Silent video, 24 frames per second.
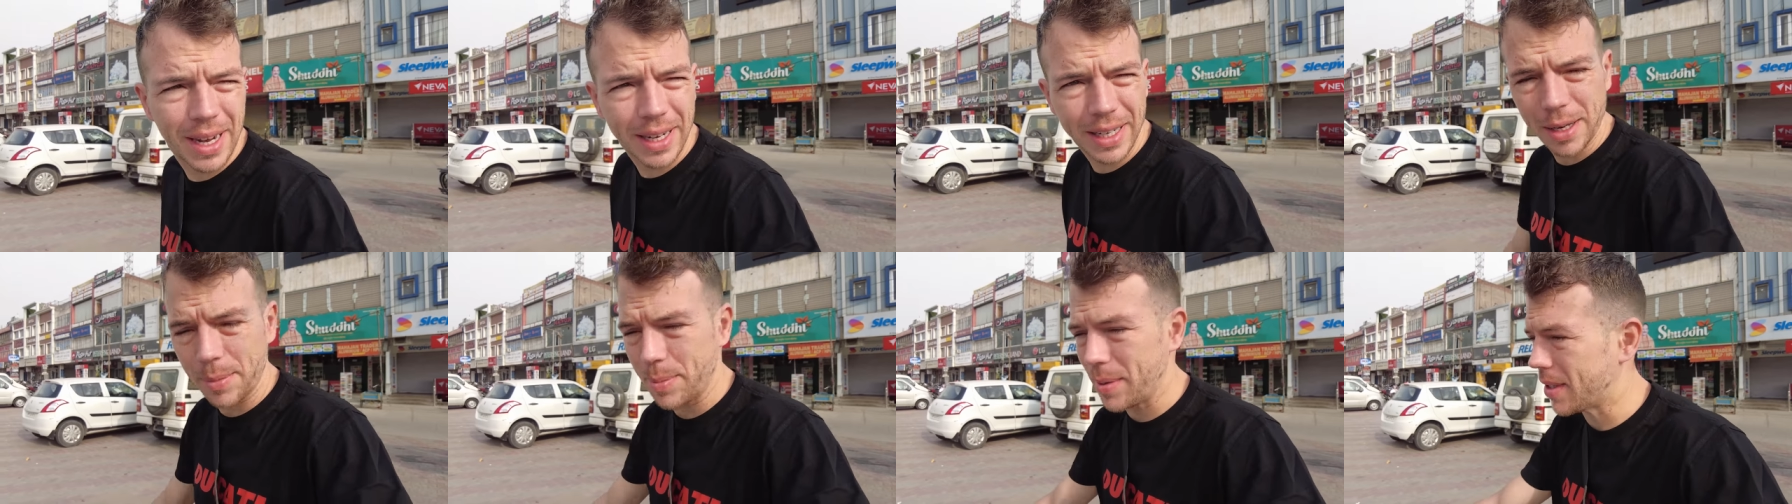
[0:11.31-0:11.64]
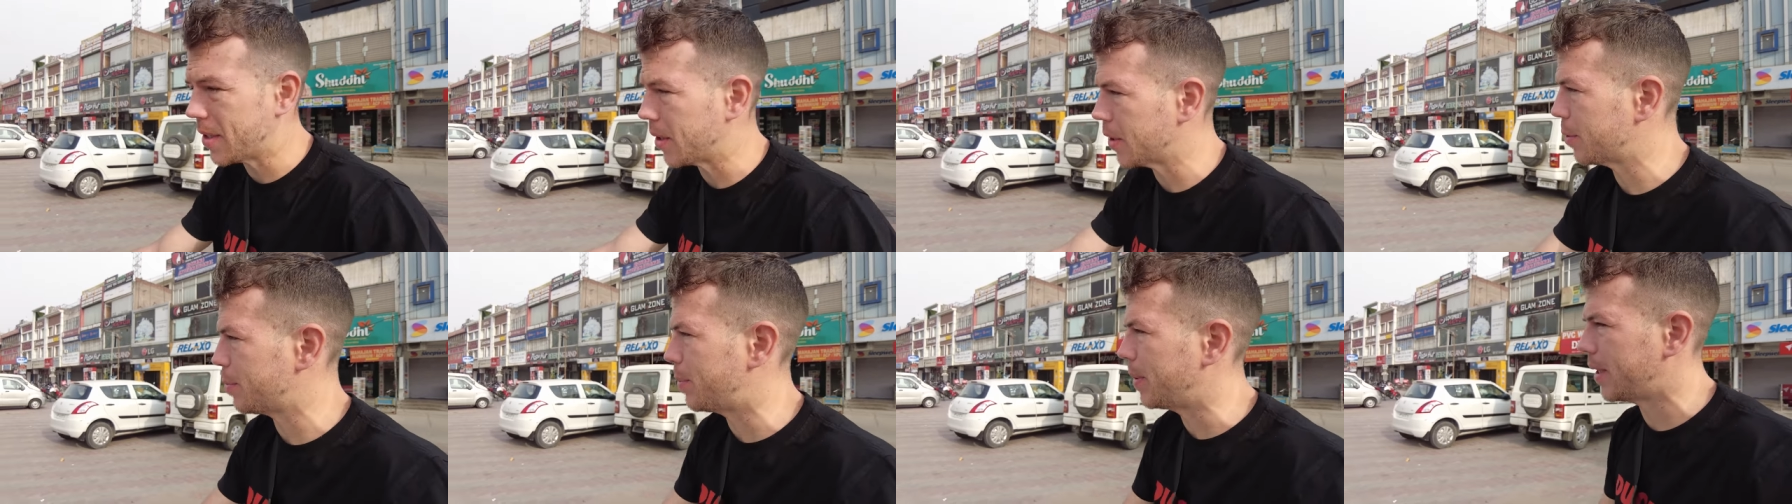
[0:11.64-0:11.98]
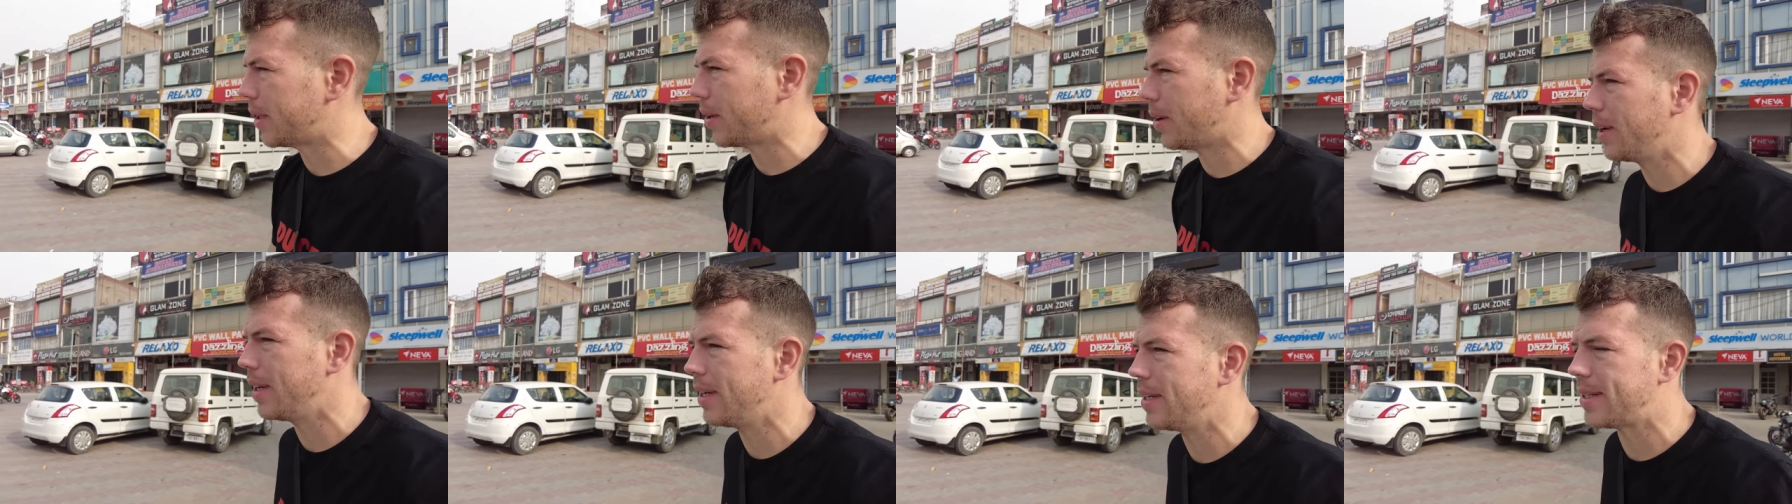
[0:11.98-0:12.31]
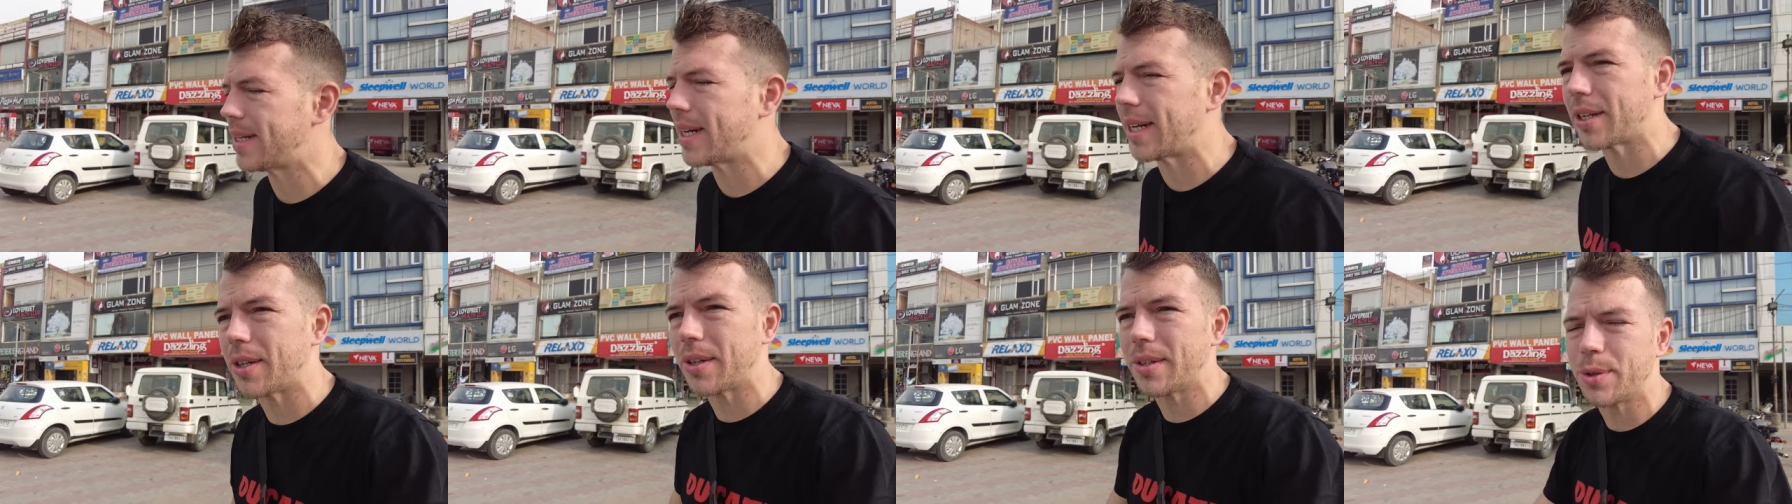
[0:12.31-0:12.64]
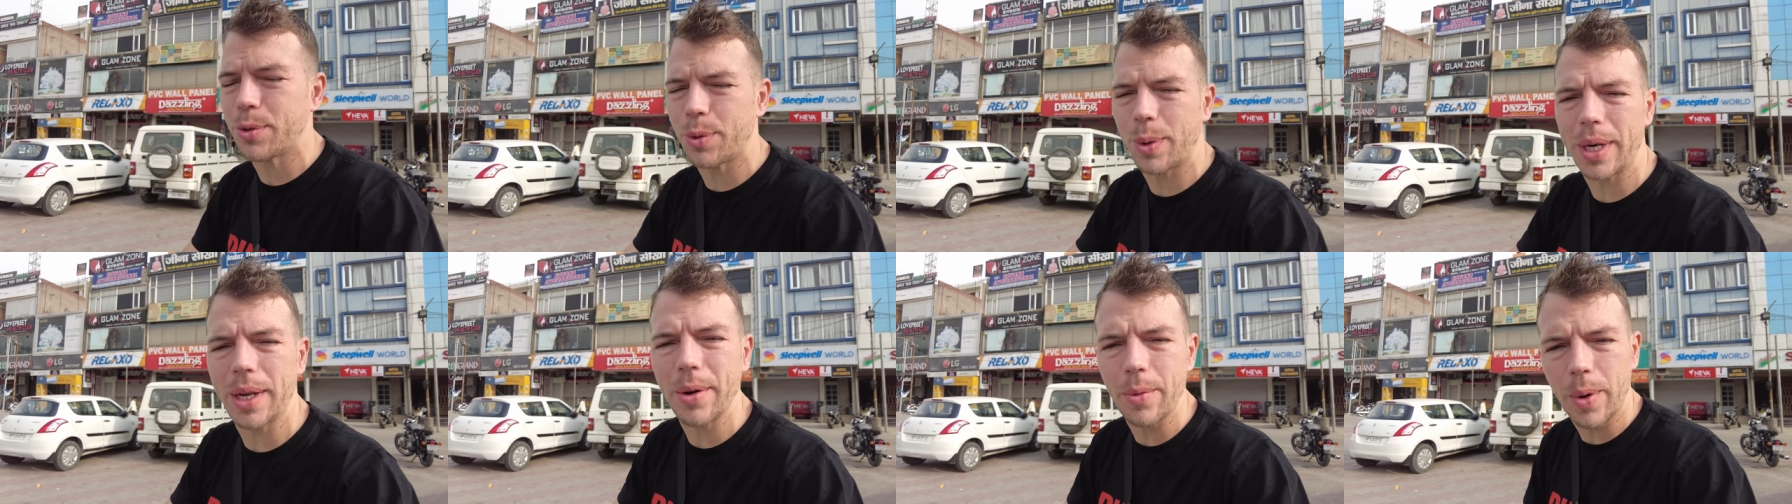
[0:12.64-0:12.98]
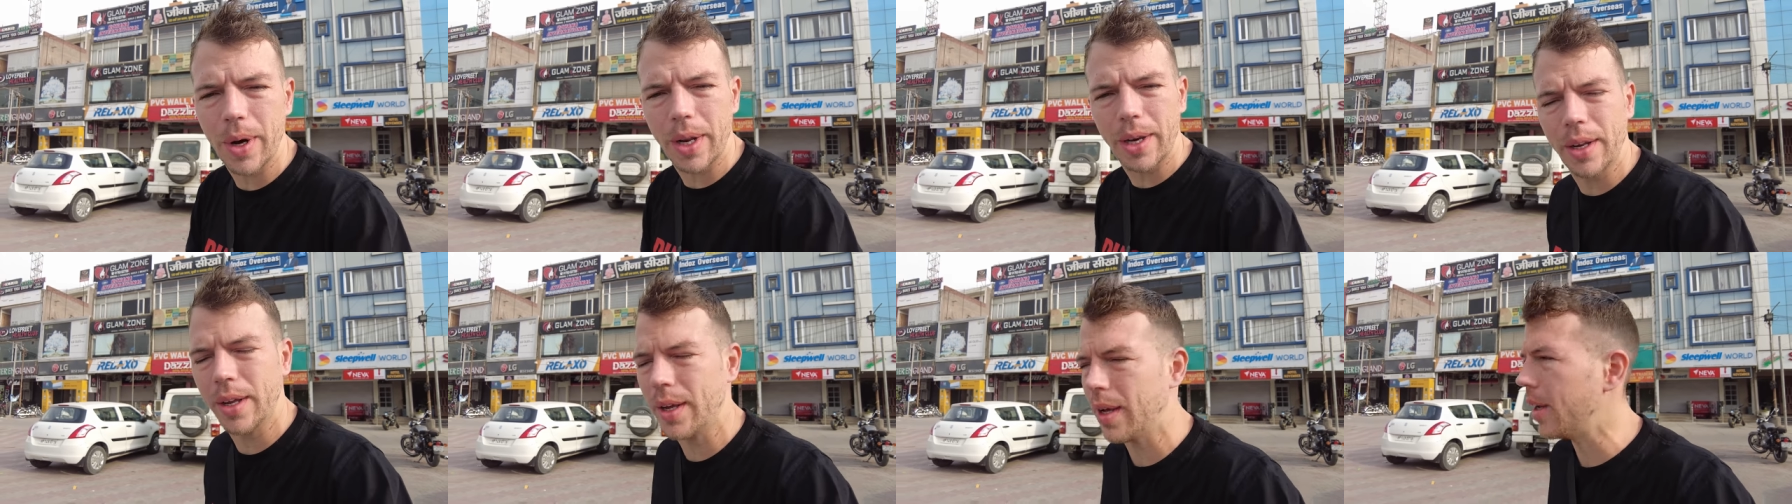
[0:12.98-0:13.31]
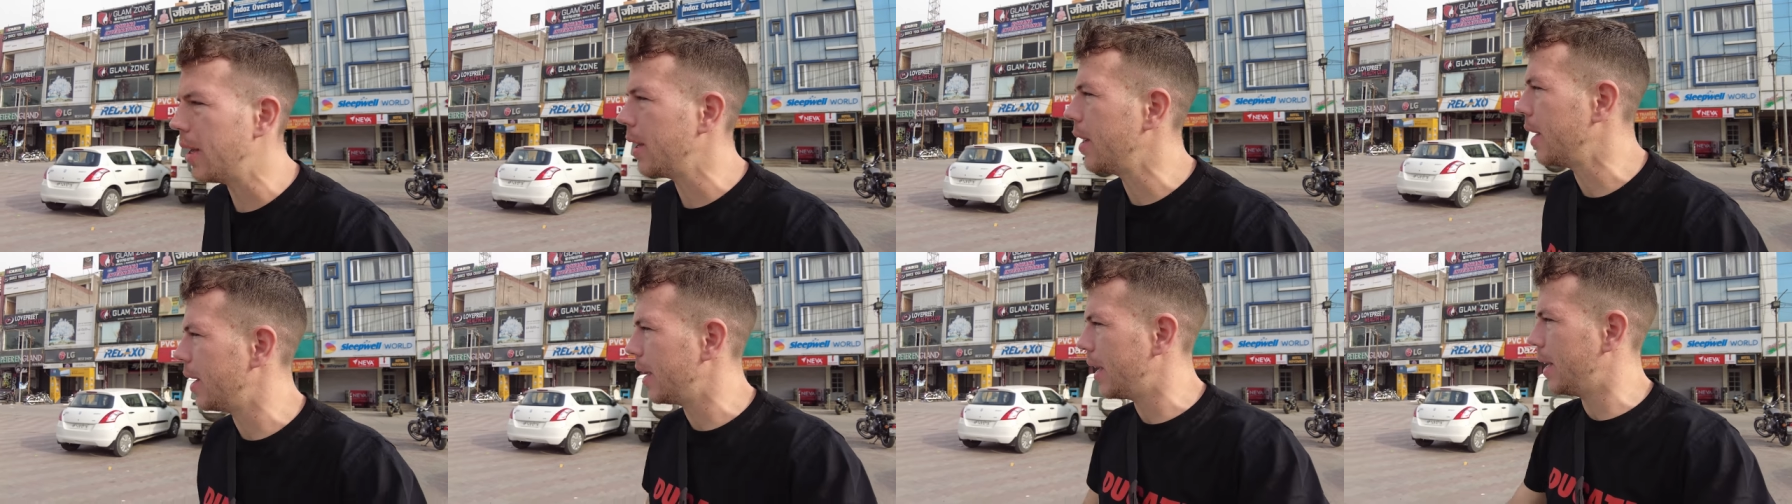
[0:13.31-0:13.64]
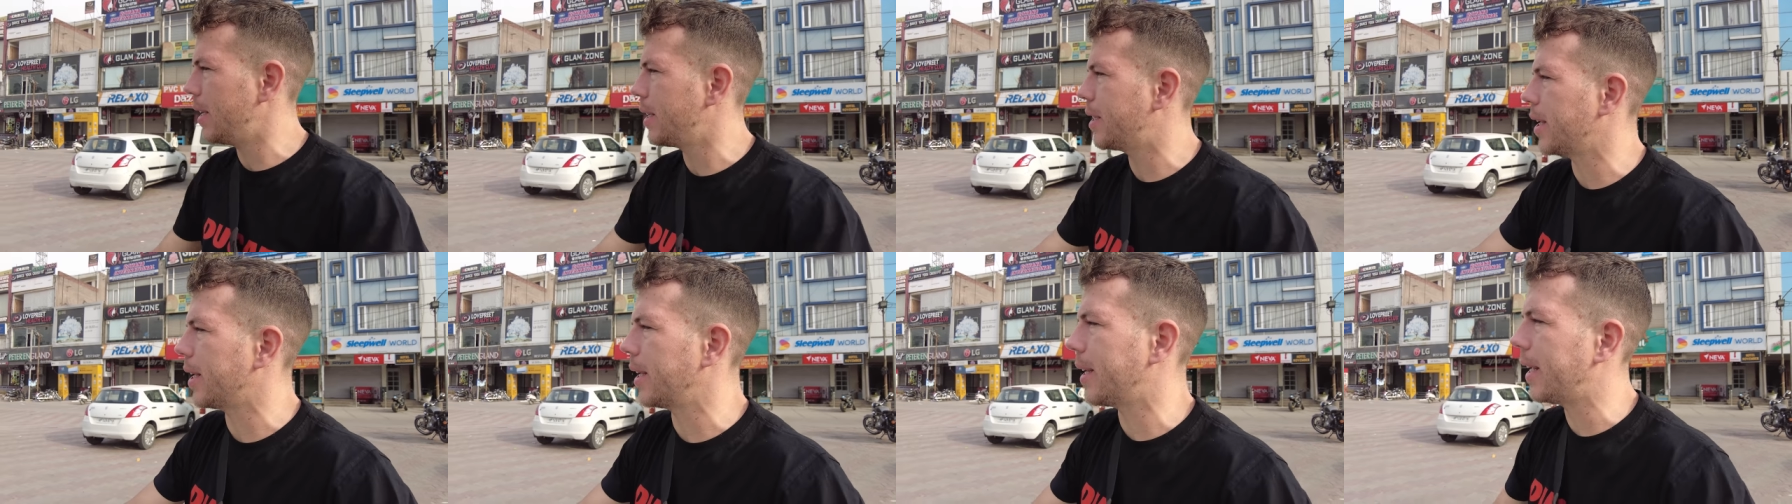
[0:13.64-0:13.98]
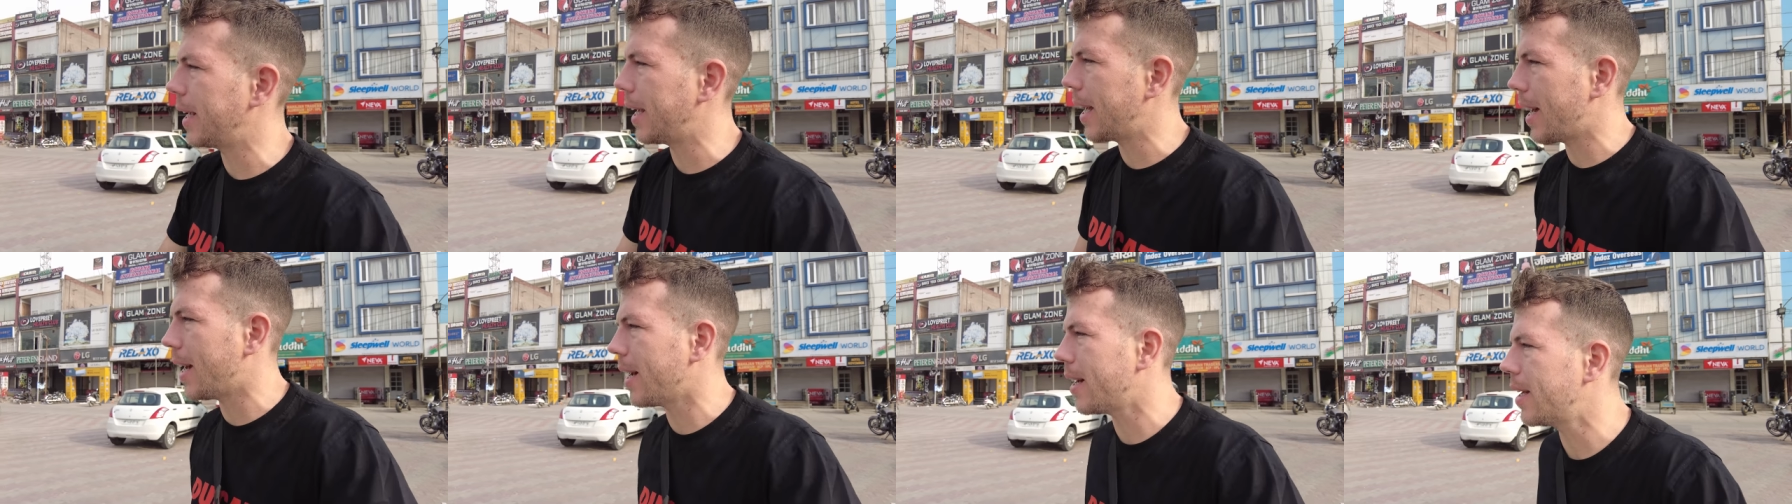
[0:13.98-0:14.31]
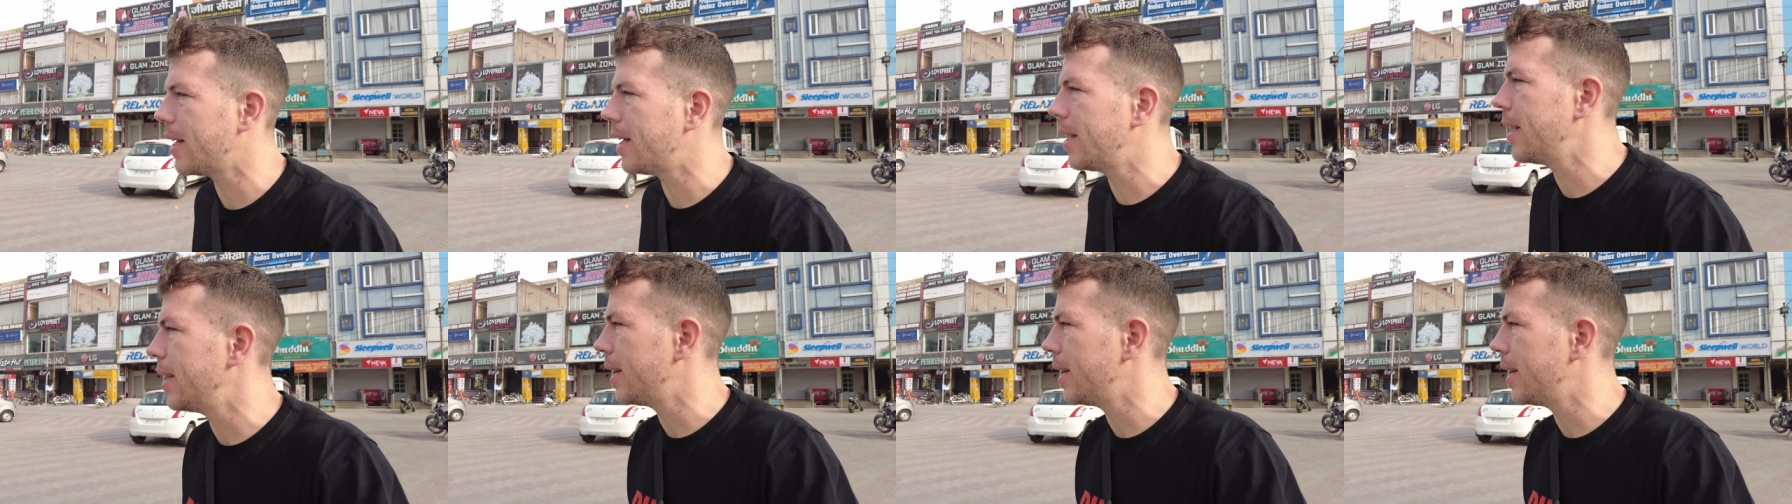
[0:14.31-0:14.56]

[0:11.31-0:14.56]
Alchemist Hospital in Sector 21 in Chandigarh